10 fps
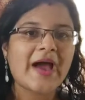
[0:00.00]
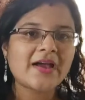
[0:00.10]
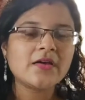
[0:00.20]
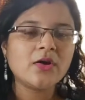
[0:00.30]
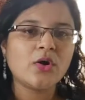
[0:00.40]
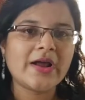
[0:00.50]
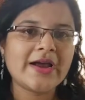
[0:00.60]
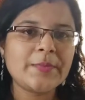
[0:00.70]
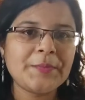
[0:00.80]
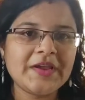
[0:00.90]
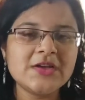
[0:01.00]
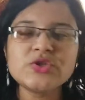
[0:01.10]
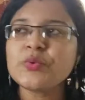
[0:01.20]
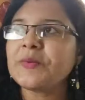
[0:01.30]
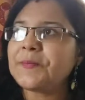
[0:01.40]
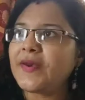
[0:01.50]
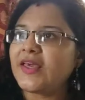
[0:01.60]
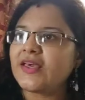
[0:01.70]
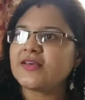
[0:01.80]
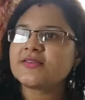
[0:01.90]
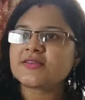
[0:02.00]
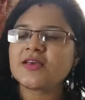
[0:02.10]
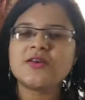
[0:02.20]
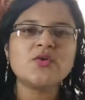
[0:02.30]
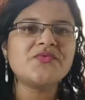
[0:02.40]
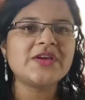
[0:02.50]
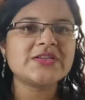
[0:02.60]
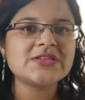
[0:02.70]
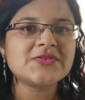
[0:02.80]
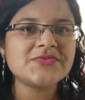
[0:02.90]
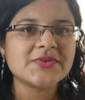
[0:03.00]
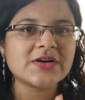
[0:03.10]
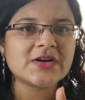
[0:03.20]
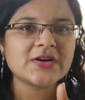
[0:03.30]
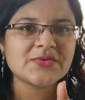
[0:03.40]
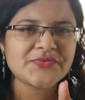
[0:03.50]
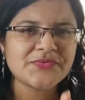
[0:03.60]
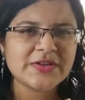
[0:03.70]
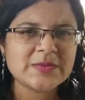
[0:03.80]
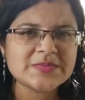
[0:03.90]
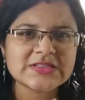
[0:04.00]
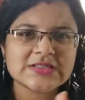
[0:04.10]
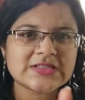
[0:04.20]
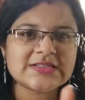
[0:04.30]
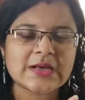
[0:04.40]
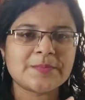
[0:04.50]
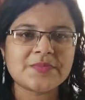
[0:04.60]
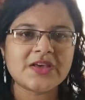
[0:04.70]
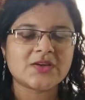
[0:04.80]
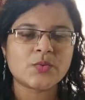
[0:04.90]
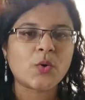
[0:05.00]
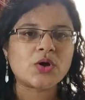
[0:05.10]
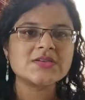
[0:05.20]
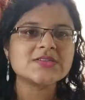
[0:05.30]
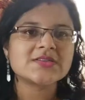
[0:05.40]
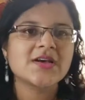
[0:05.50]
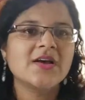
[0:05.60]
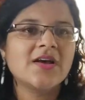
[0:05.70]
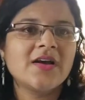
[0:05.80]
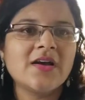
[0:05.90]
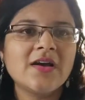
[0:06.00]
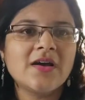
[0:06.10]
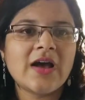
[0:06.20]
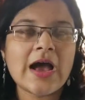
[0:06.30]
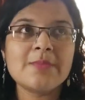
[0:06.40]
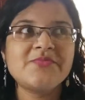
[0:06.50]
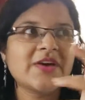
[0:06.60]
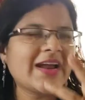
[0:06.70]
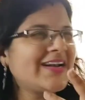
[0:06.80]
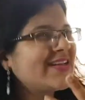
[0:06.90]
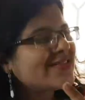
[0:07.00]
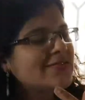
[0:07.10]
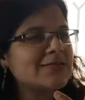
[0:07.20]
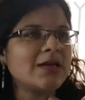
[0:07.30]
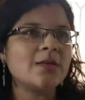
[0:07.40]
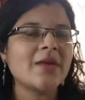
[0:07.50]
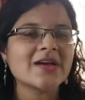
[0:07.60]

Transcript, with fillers: Bangalore, I had been to a place, Innovative uh, Film City something it was. I'm forgetting the name